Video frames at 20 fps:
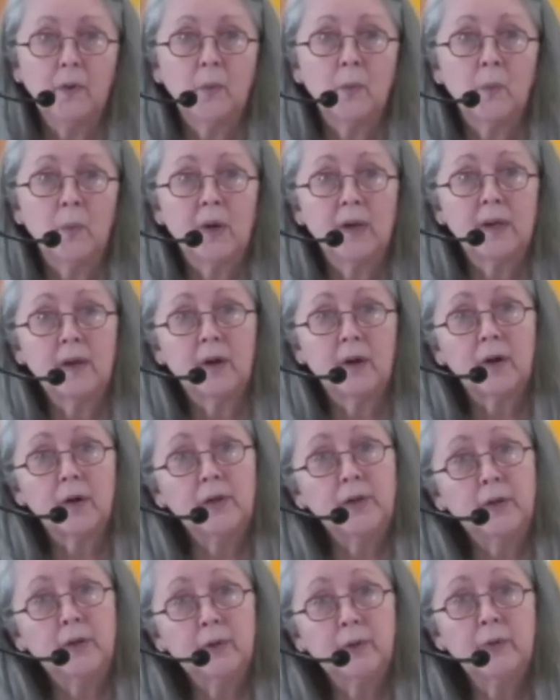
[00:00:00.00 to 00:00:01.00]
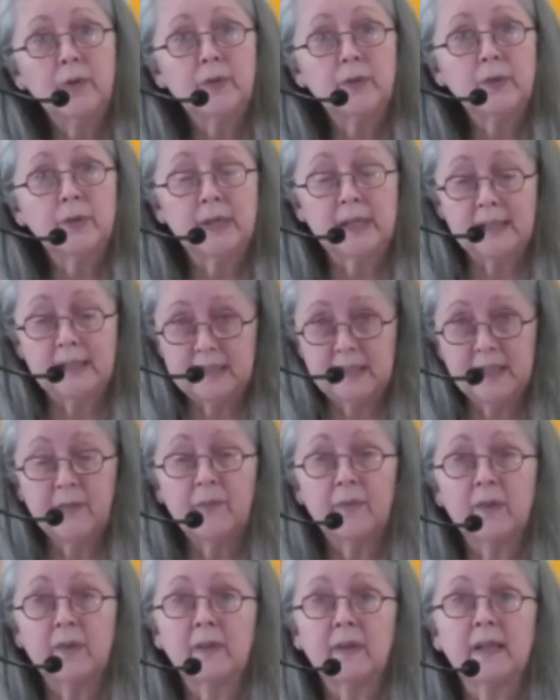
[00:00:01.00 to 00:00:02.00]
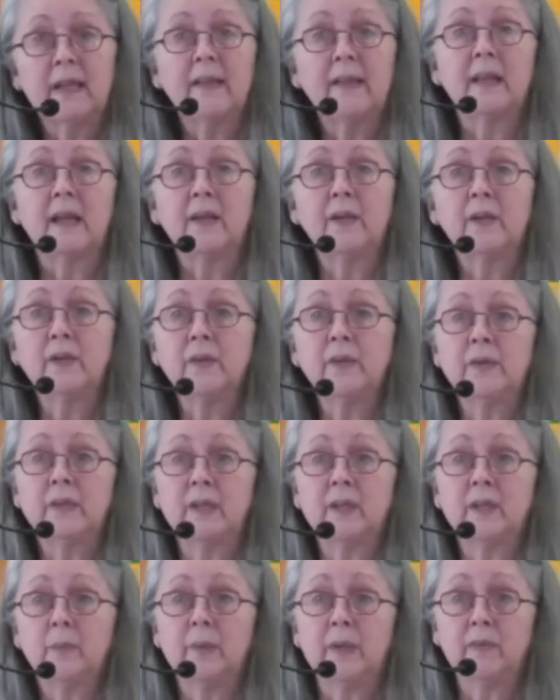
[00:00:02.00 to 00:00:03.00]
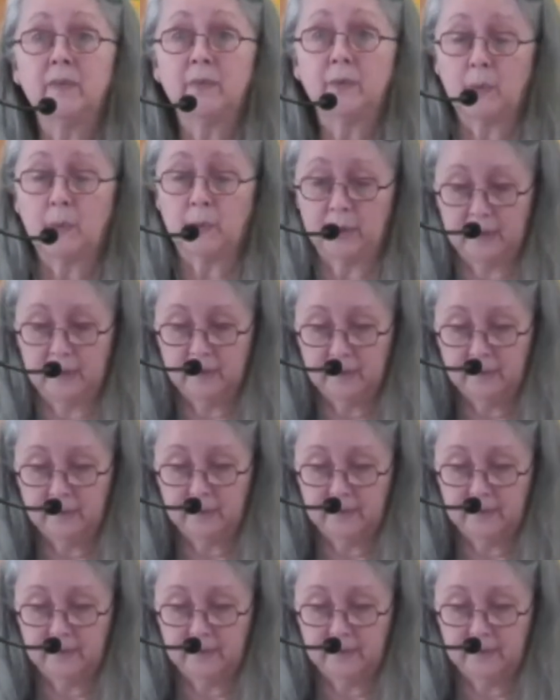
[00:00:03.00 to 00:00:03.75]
What are you doing differently than you did before?